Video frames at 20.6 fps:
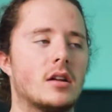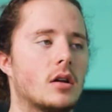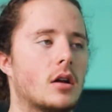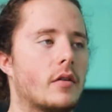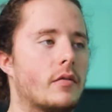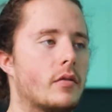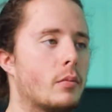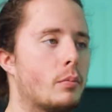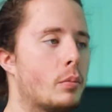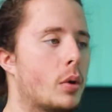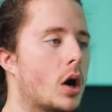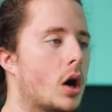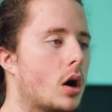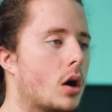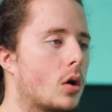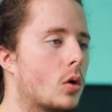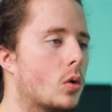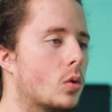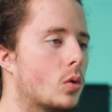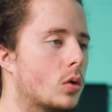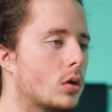another
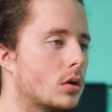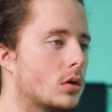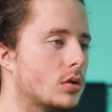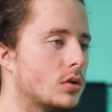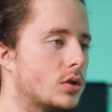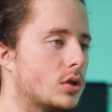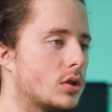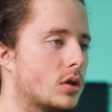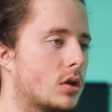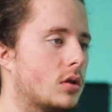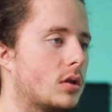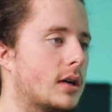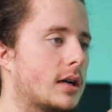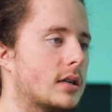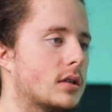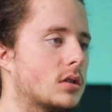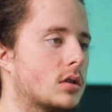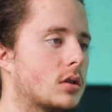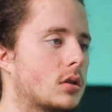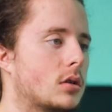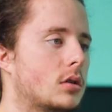poll, so
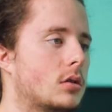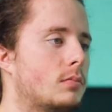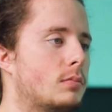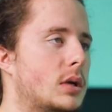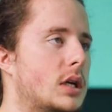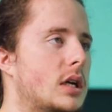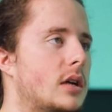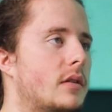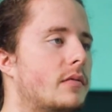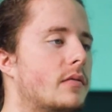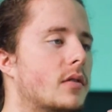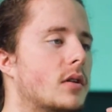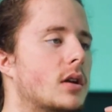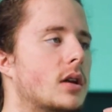that's going to be for